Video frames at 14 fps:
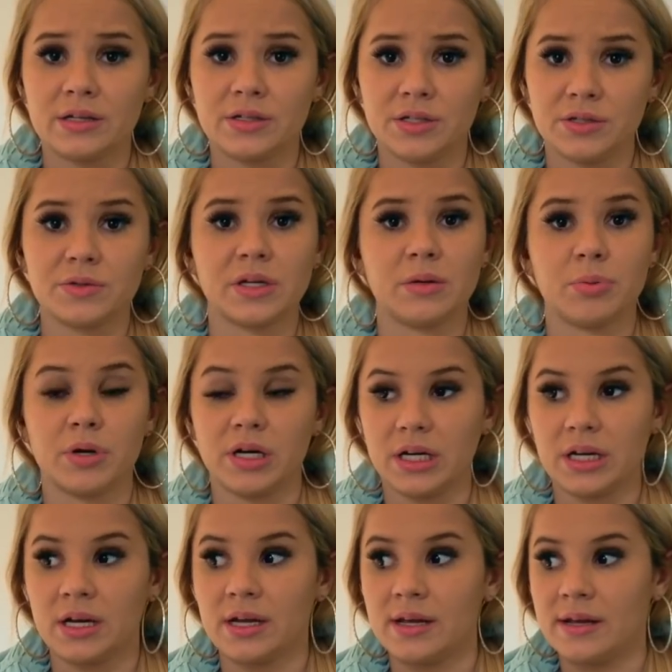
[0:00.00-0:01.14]
She's really
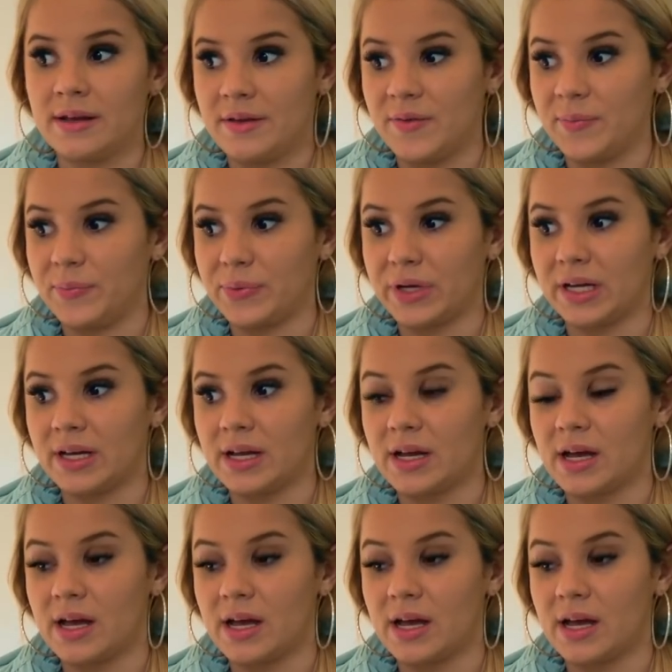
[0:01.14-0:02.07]
pretty, but